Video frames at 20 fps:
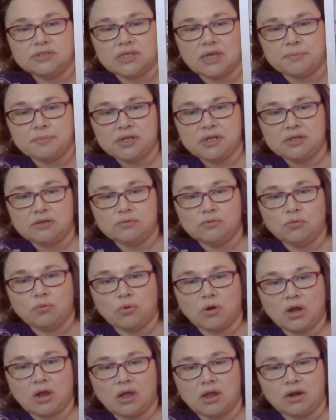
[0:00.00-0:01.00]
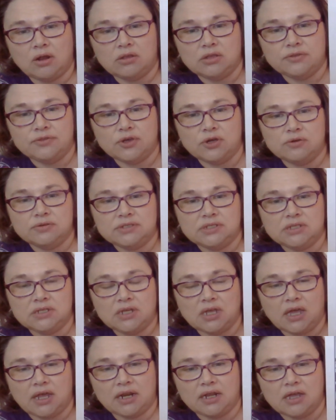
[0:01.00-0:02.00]
I'm going to work on all of those and
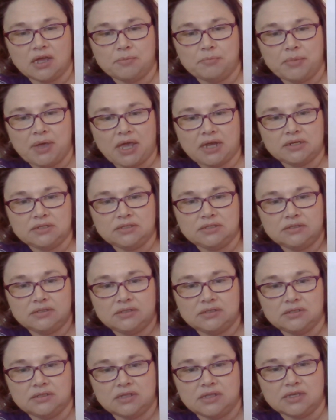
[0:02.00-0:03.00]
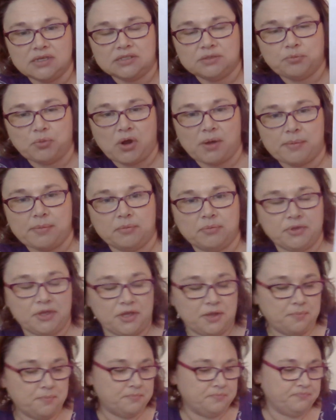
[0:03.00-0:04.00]
then kind of come back to this
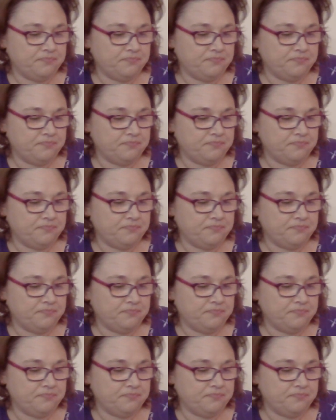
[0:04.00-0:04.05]
probably.